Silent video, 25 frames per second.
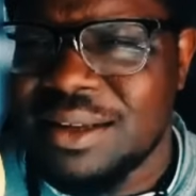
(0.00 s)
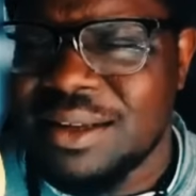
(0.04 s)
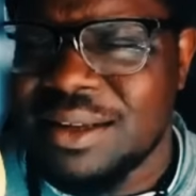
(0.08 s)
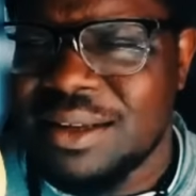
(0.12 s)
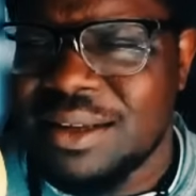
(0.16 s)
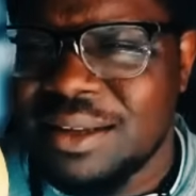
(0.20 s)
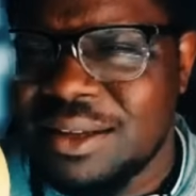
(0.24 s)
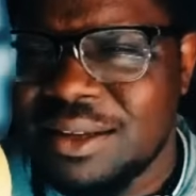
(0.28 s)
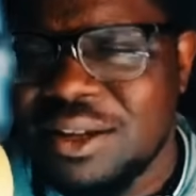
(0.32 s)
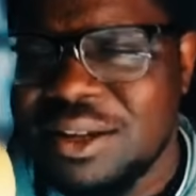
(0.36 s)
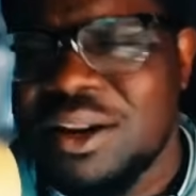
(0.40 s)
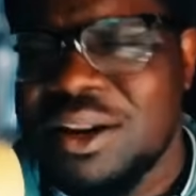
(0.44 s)

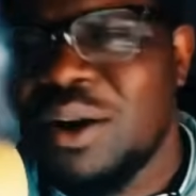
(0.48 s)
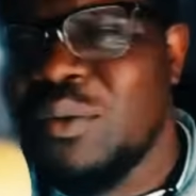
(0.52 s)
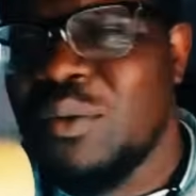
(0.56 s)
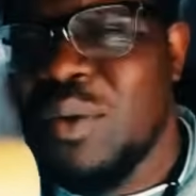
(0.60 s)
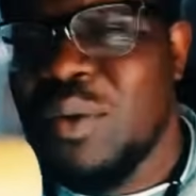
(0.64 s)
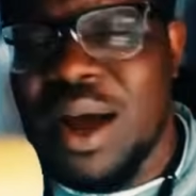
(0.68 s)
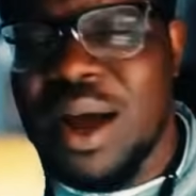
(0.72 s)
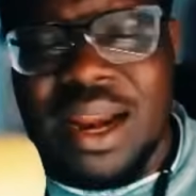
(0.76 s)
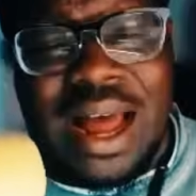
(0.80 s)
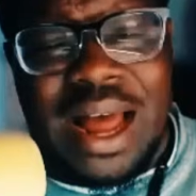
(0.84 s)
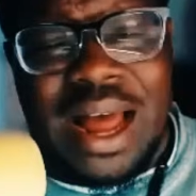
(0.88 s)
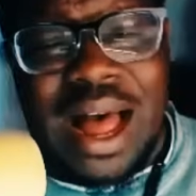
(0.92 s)
You know
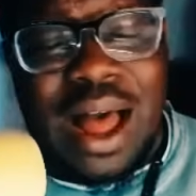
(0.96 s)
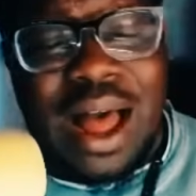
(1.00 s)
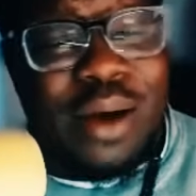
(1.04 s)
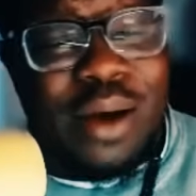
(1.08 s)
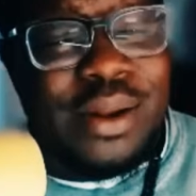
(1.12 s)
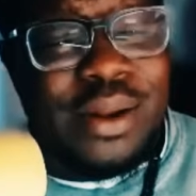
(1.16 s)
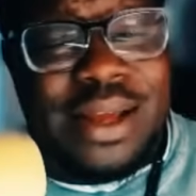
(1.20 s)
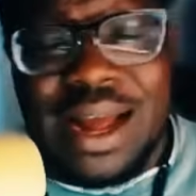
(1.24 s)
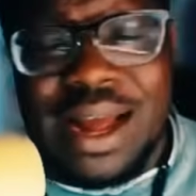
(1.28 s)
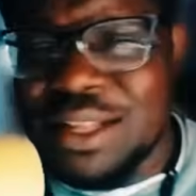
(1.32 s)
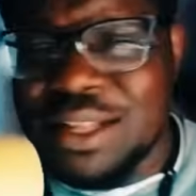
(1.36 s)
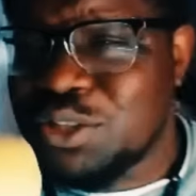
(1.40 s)
what? I
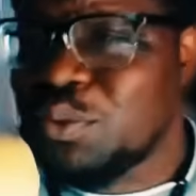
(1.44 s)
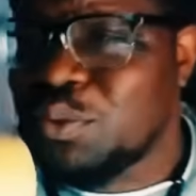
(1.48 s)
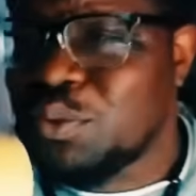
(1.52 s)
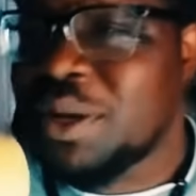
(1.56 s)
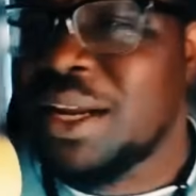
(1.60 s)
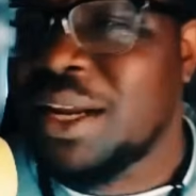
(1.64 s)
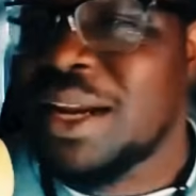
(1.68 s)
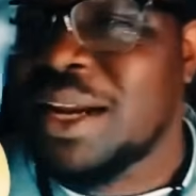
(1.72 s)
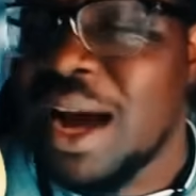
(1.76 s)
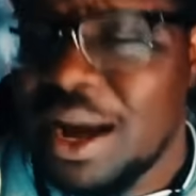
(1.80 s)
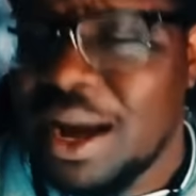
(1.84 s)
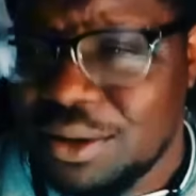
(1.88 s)
only got
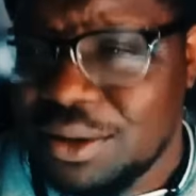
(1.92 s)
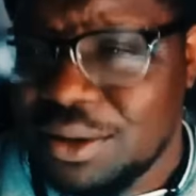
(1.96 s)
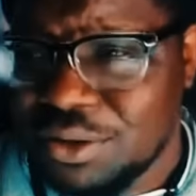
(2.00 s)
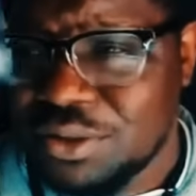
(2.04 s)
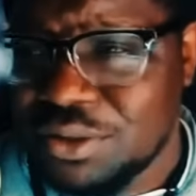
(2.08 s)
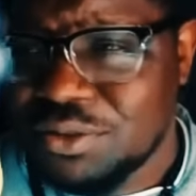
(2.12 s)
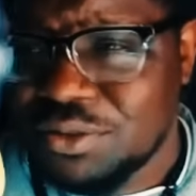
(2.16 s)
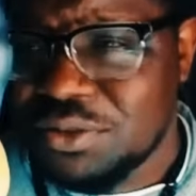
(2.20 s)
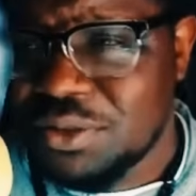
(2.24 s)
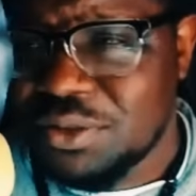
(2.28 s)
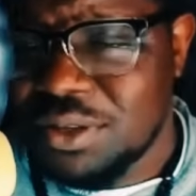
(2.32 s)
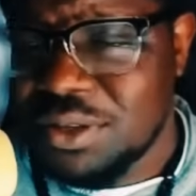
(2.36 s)

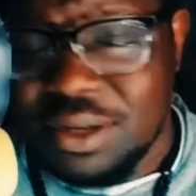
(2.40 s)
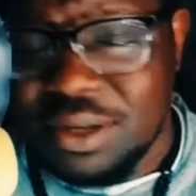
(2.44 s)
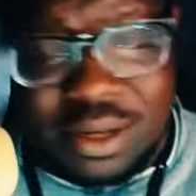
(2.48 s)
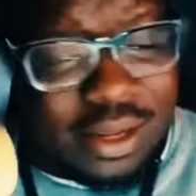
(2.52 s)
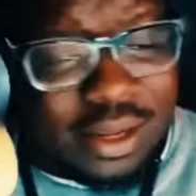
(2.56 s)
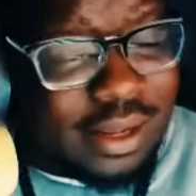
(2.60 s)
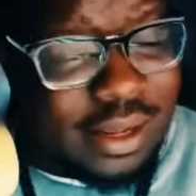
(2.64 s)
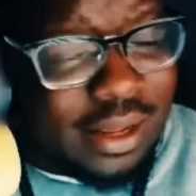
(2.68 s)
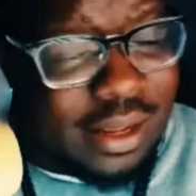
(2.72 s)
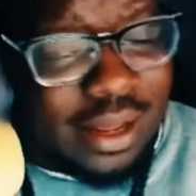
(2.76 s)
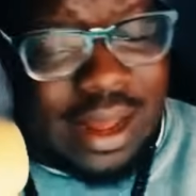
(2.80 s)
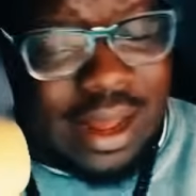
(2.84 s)
$20.
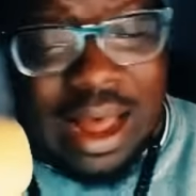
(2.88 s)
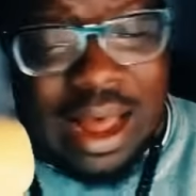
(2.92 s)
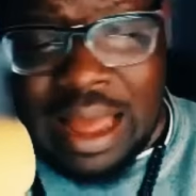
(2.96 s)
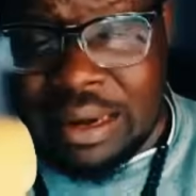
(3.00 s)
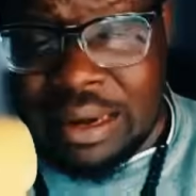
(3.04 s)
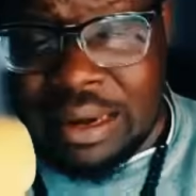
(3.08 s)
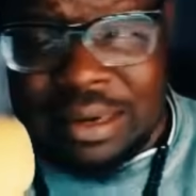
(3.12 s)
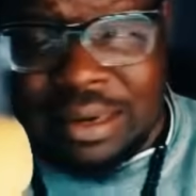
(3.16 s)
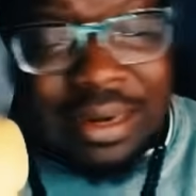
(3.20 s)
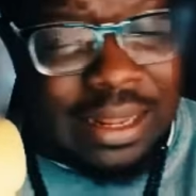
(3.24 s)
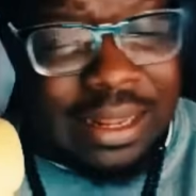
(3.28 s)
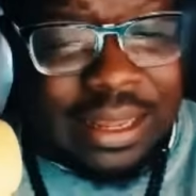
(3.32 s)
I
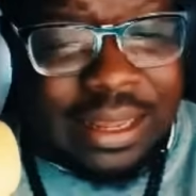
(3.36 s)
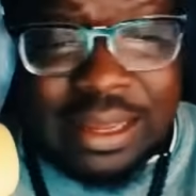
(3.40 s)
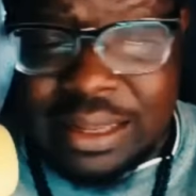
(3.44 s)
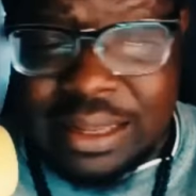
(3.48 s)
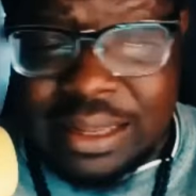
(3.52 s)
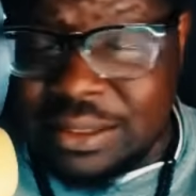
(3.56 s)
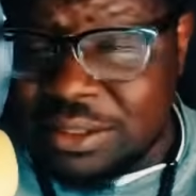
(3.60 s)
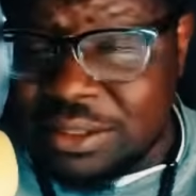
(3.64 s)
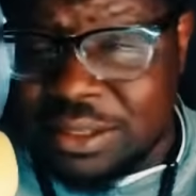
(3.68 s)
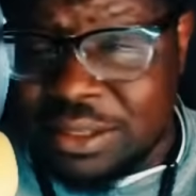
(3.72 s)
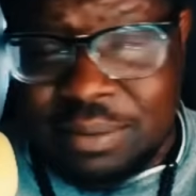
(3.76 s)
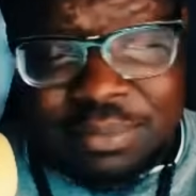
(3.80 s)

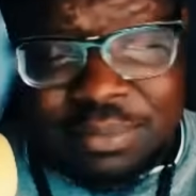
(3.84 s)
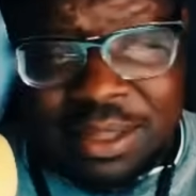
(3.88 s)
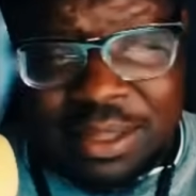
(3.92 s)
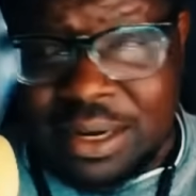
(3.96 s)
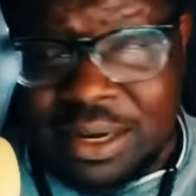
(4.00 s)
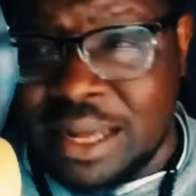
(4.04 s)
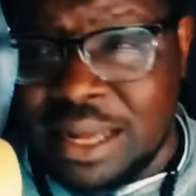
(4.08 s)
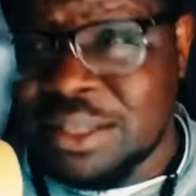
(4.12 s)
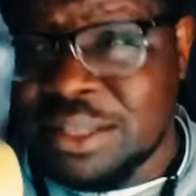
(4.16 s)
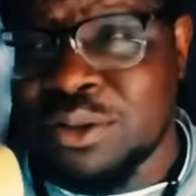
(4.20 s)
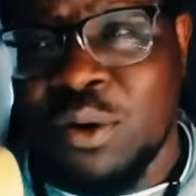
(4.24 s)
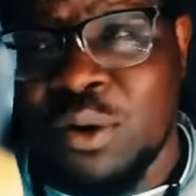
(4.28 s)
need something
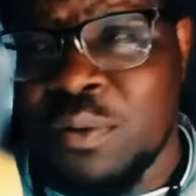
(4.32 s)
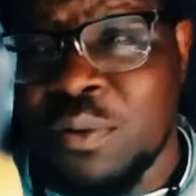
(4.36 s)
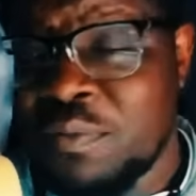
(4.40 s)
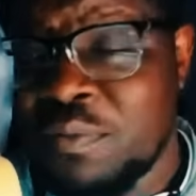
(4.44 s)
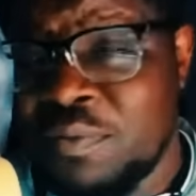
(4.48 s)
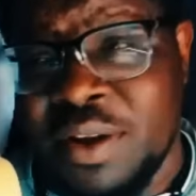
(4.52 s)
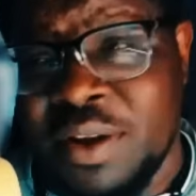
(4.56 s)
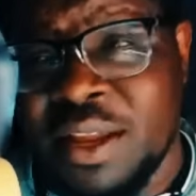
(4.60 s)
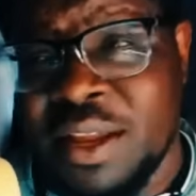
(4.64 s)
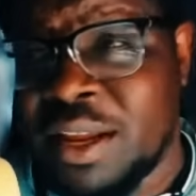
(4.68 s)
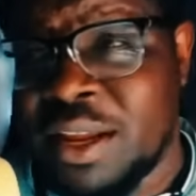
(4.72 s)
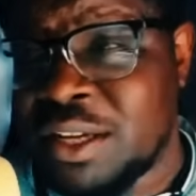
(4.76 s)
that's going to
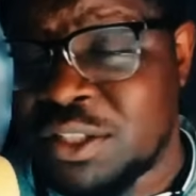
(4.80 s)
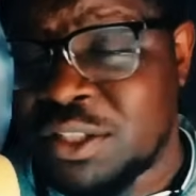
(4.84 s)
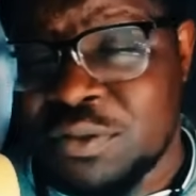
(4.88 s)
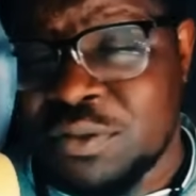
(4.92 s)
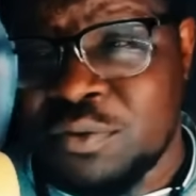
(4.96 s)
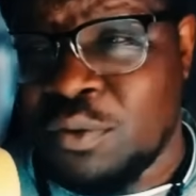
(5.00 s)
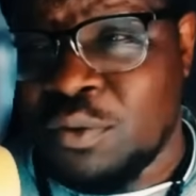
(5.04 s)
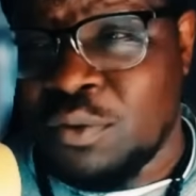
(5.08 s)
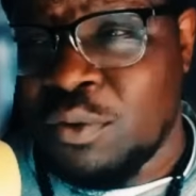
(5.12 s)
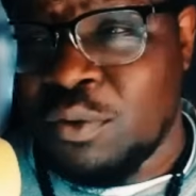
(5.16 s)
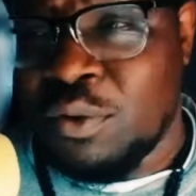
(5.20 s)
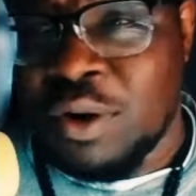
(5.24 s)
feed us
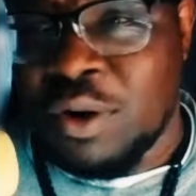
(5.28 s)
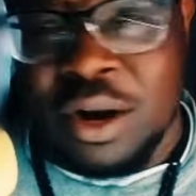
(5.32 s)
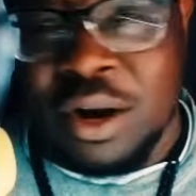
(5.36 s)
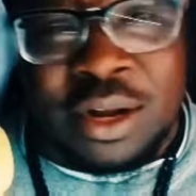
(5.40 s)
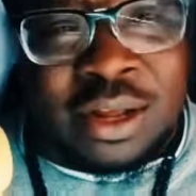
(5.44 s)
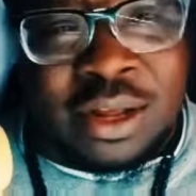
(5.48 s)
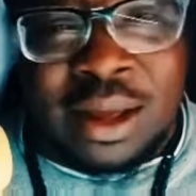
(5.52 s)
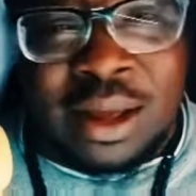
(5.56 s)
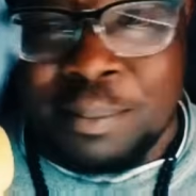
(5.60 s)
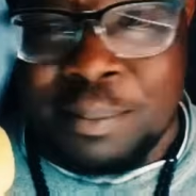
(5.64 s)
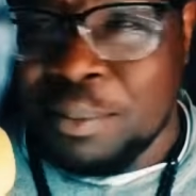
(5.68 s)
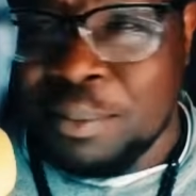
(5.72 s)
for a
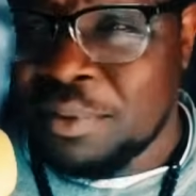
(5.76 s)
couple